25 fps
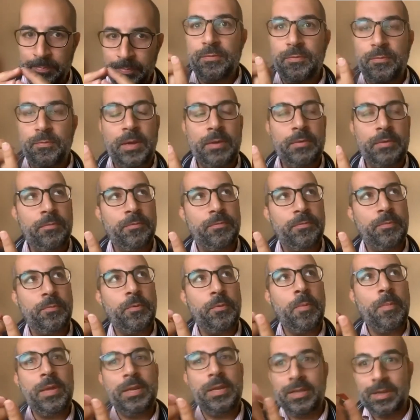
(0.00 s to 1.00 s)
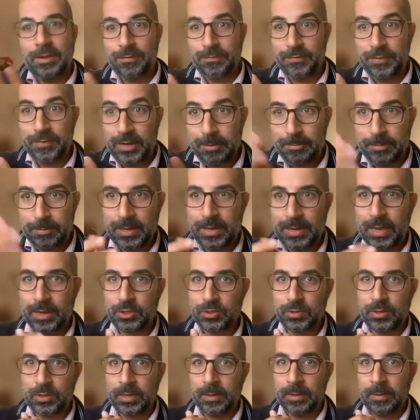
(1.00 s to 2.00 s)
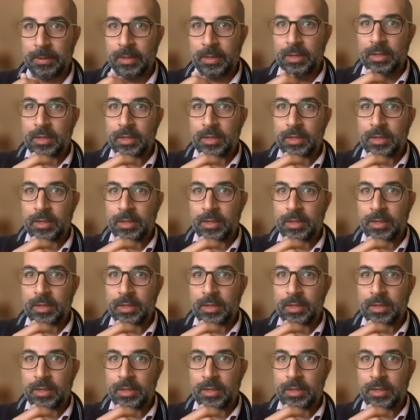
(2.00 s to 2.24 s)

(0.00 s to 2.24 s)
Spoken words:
One woman in the Philippines, actually,